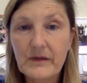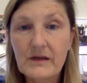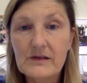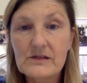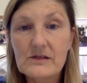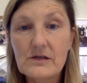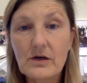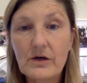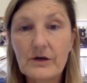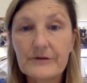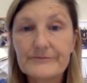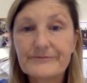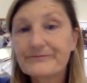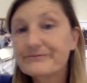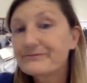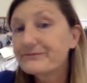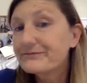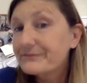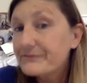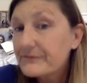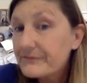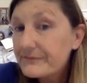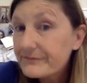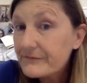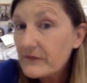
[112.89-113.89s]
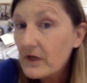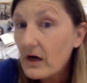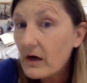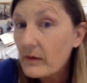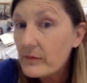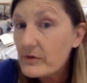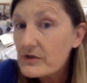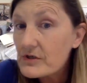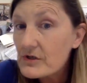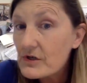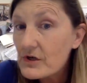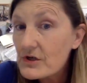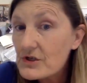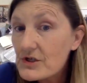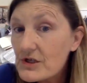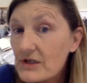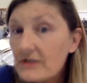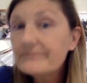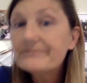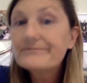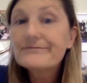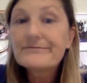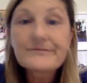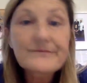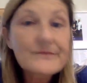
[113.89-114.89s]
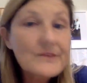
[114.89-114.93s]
So I'm a surgeon.